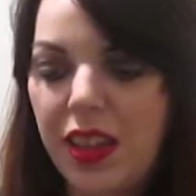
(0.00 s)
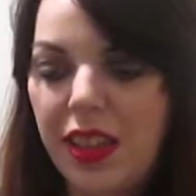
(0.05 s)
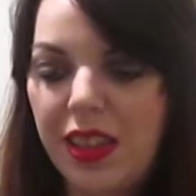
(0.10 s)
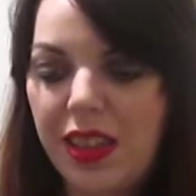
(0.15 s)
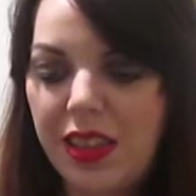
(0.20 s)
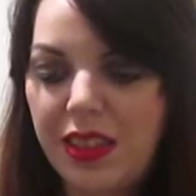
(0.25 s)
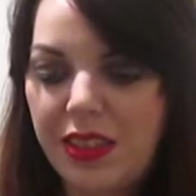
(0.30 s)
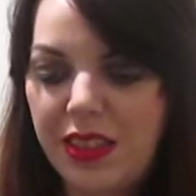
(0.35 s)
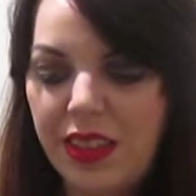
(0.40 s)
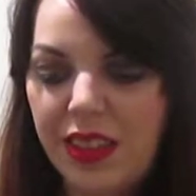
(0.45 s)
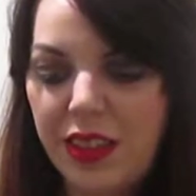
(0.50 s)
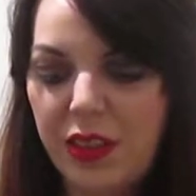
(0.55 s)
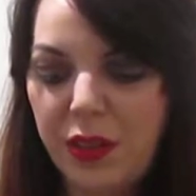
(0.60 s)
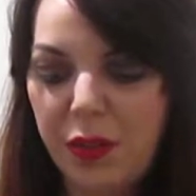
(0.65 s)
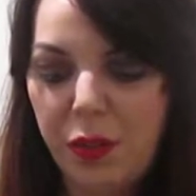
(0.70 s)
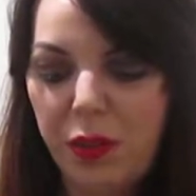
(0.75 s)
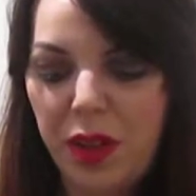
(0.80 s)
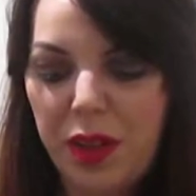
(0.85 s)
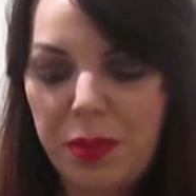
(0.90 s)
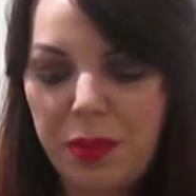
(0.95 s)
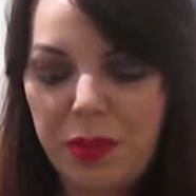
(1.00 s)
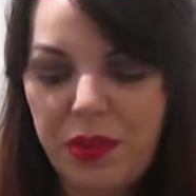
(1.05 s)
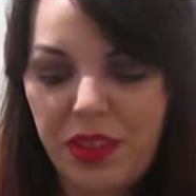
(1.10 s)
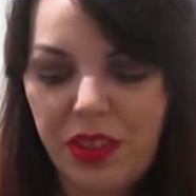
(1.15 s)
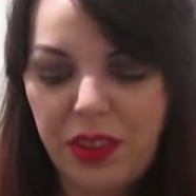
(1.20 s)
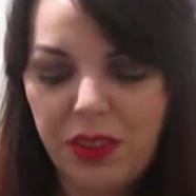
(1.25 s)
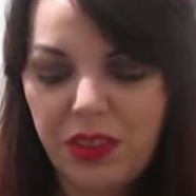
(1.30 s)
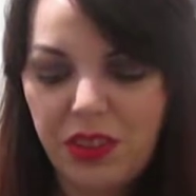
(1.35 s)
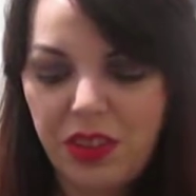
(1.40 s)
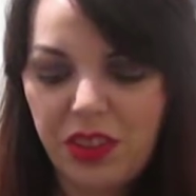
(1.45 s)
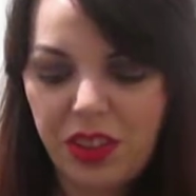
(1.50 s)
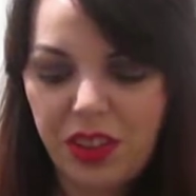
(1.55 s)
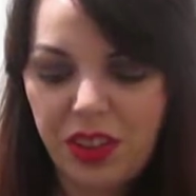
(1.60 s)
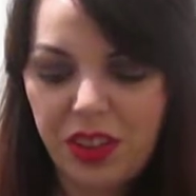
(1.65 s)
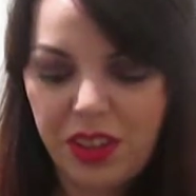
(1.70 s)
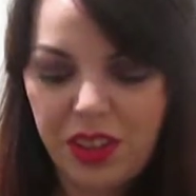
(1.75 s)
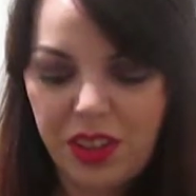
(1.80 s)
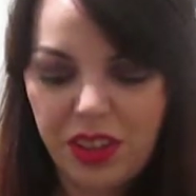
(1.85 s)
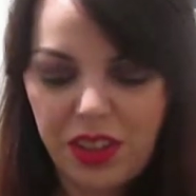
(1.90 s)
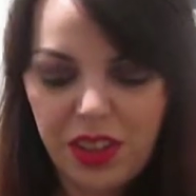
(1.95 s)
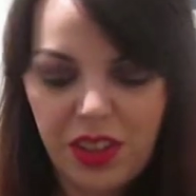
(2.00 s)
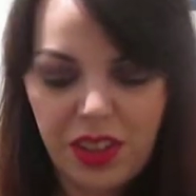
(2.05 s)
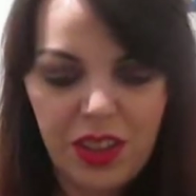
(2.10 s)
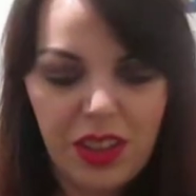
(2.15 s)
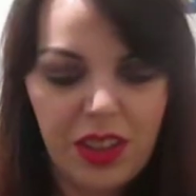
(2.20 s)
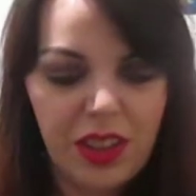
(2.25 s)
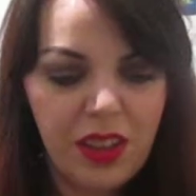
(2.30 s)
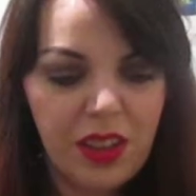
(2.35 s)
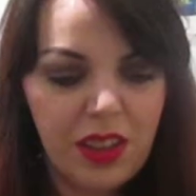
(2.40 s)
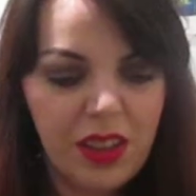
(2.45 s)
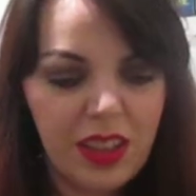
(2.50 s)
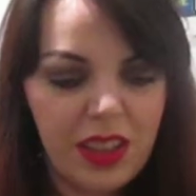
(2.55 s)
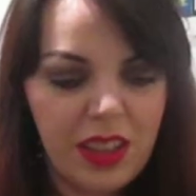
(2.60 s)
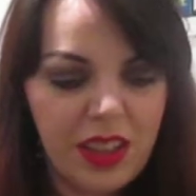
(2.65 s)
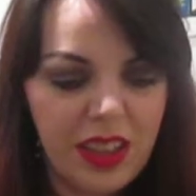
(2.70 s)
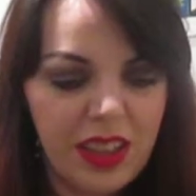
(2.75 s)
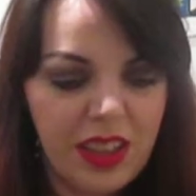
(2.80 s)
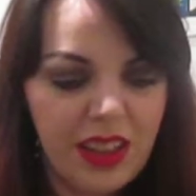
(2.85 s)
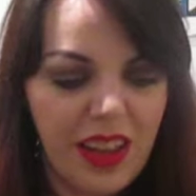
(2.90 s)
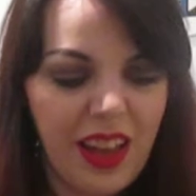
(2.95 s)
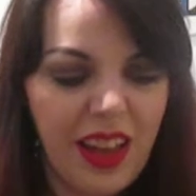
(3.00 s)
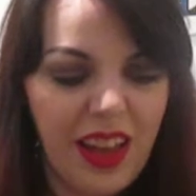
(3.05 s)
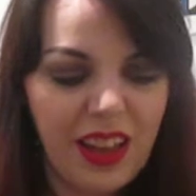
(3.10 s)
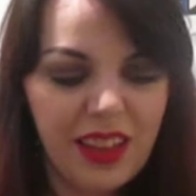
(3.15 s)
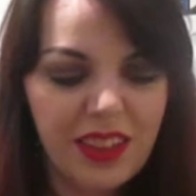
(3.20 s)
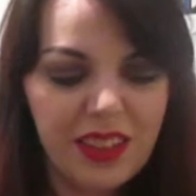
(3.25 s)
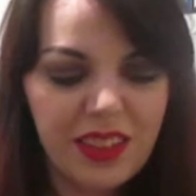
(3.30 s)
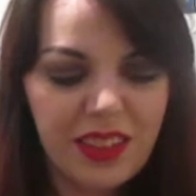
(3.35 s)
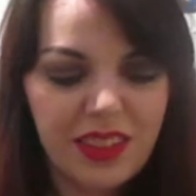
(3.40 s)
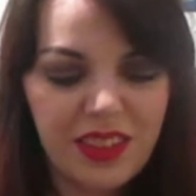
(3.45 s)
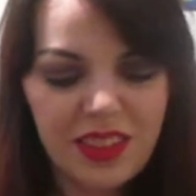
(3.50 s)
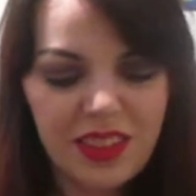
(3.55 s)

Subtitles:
Let's get the wipes out to clean the hands.